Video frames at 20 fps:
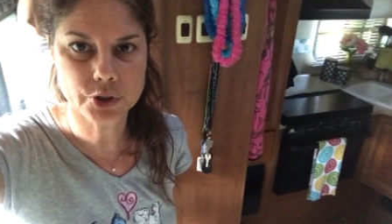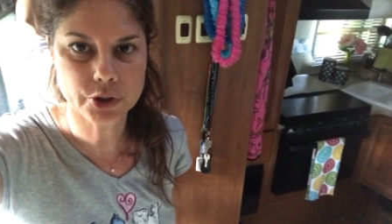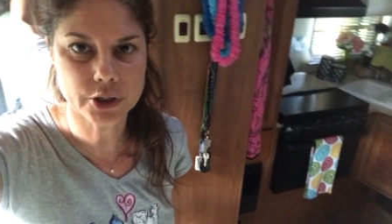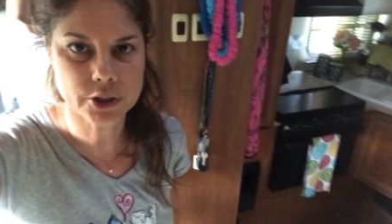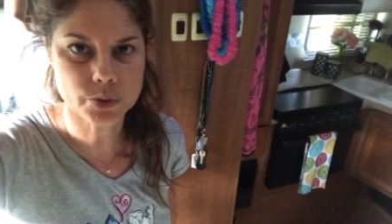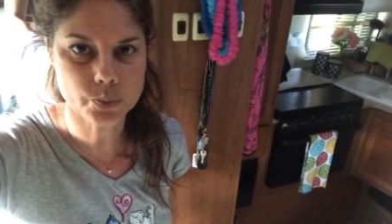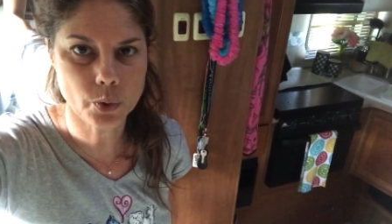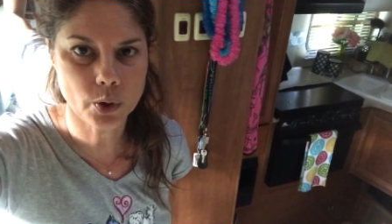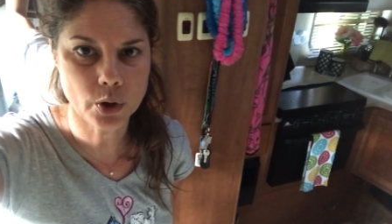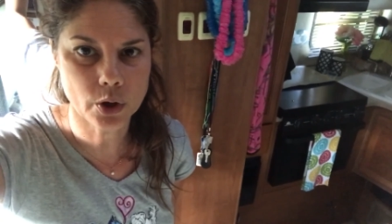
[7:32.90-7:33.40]

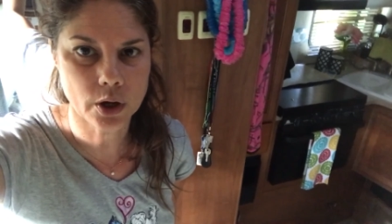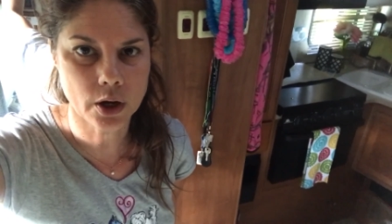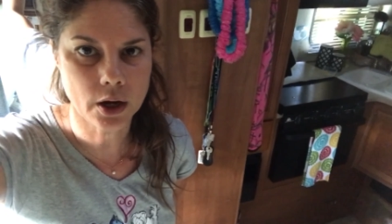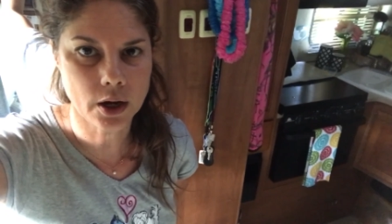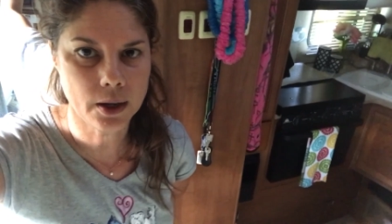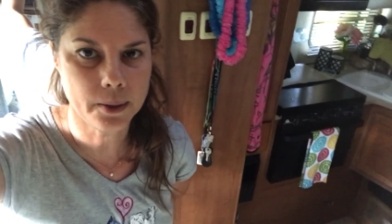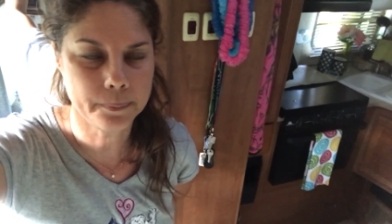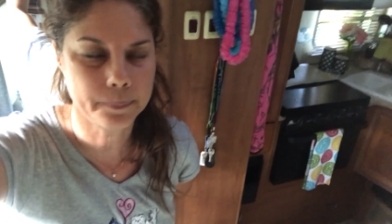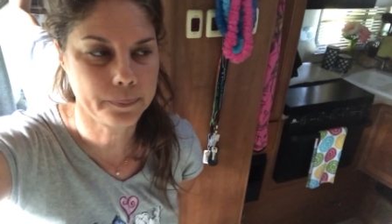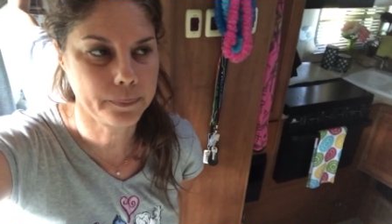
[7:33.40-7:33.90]
just woke
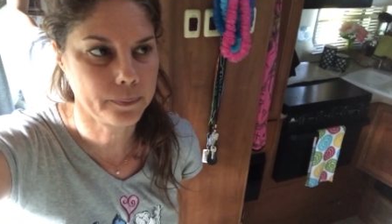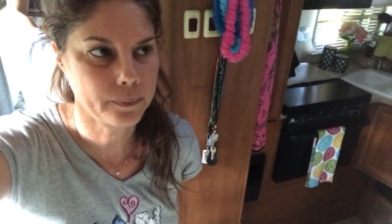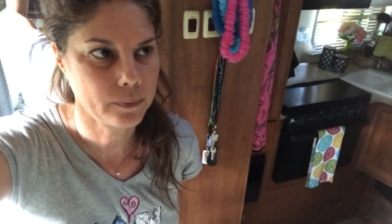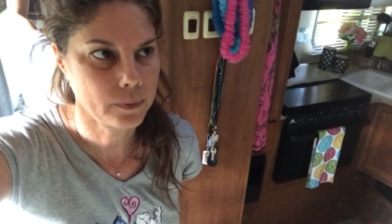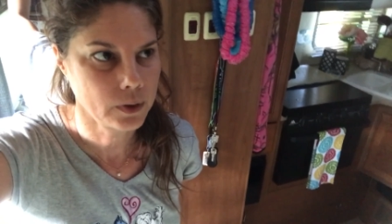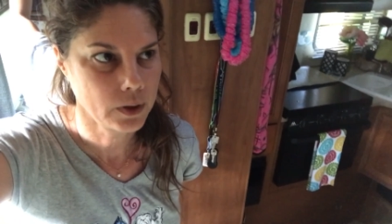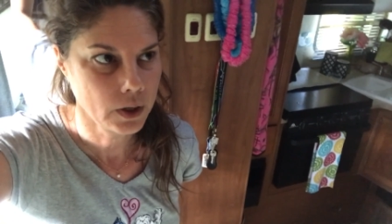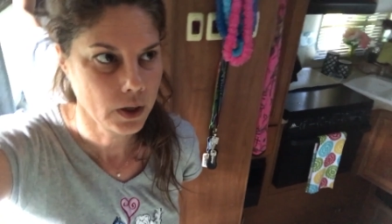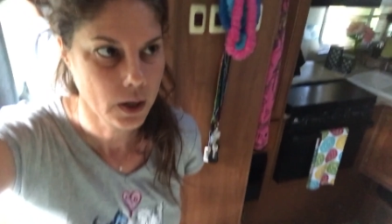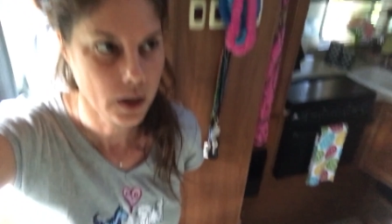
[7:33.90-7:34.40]
up.
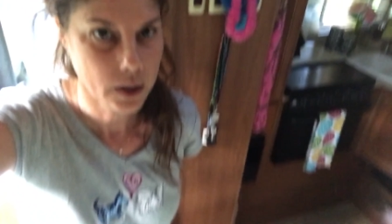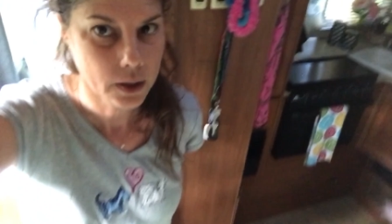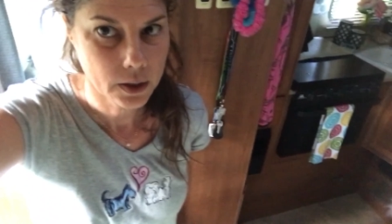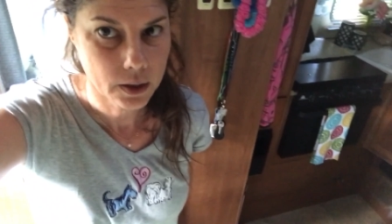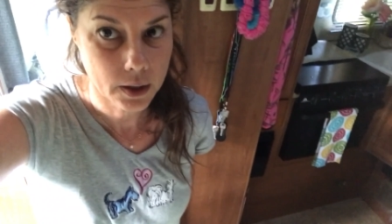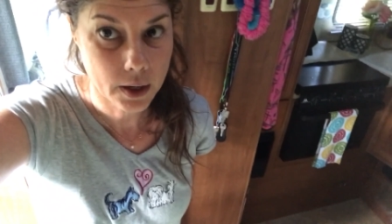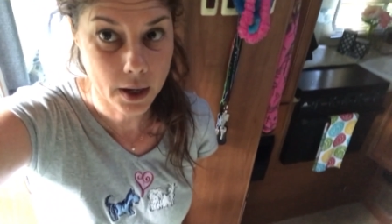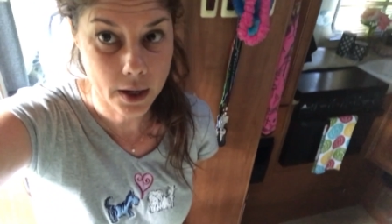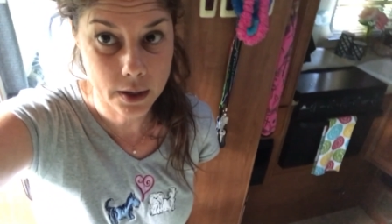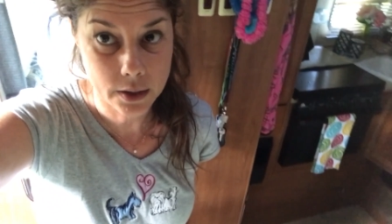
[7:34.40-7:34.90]

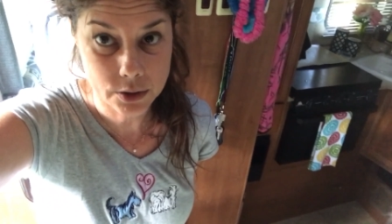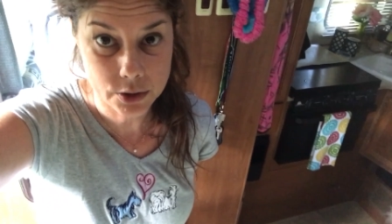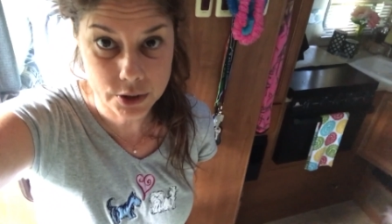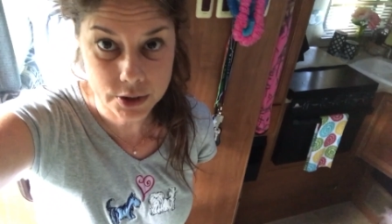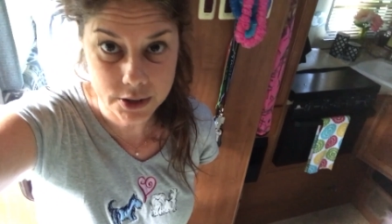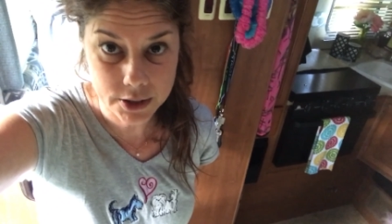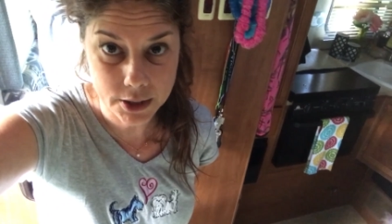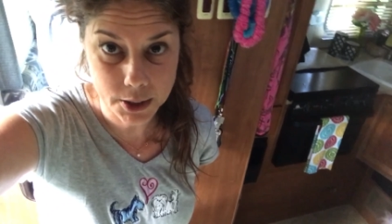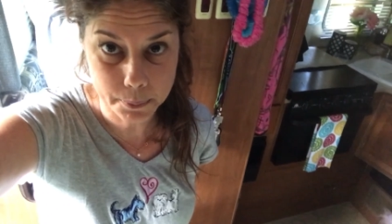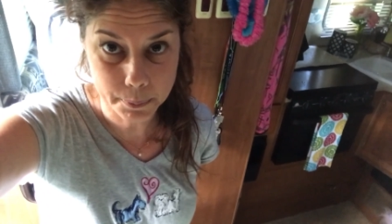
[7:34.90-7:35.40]
Got to
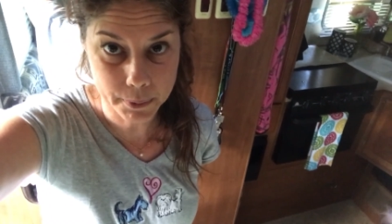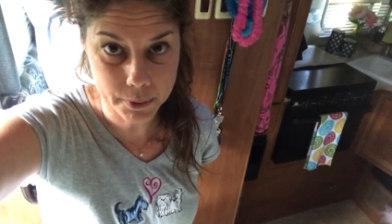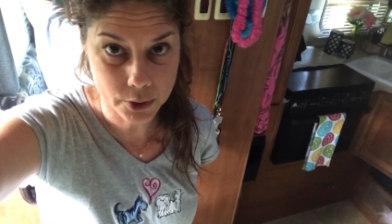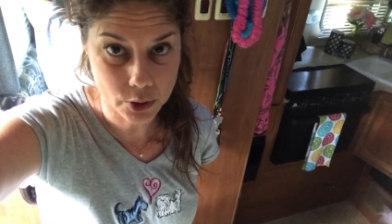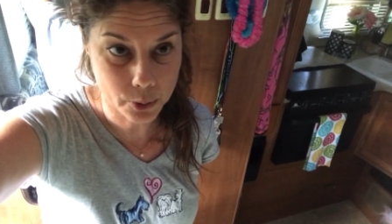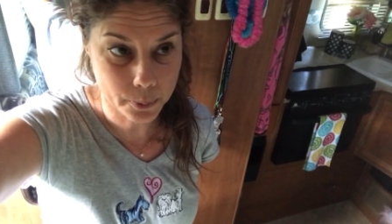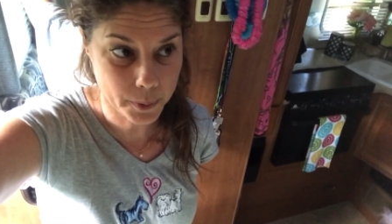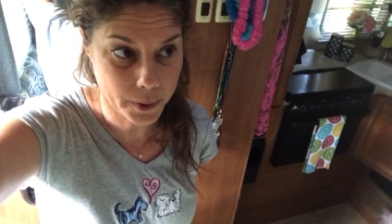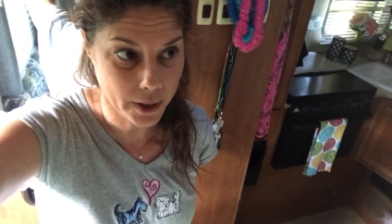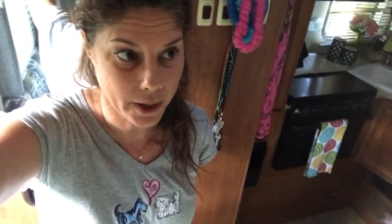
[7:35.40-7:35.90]
sleep a
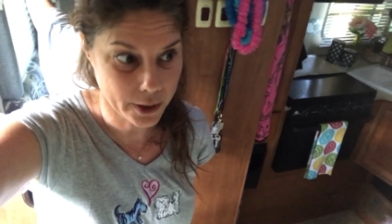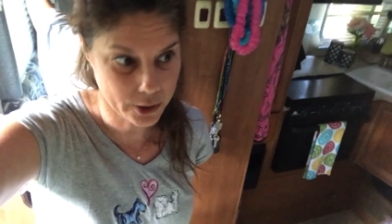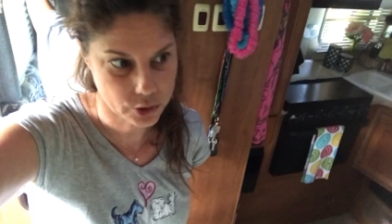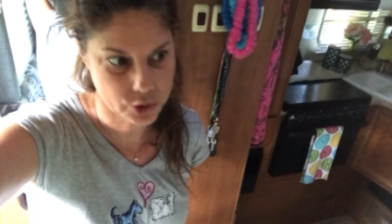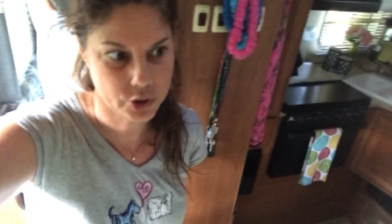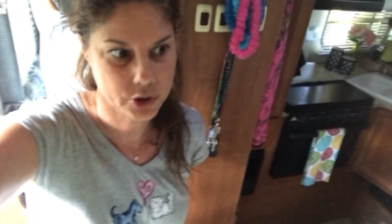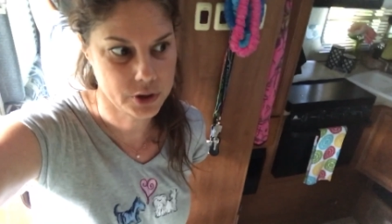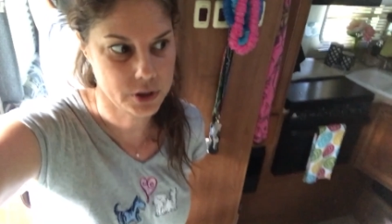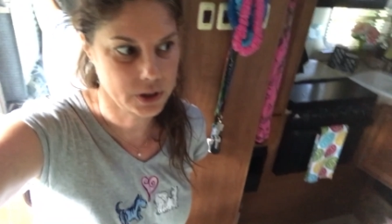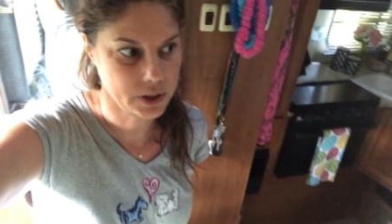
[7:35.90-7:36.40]
little bit
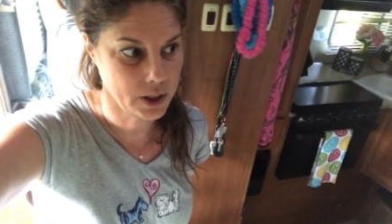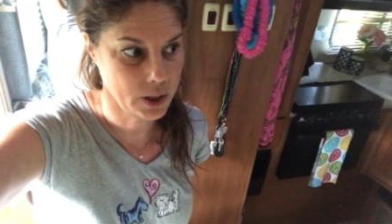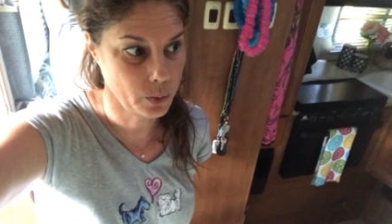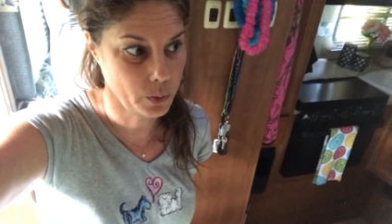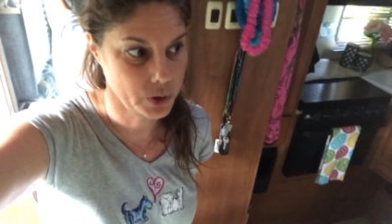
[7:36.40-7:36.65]
extra today,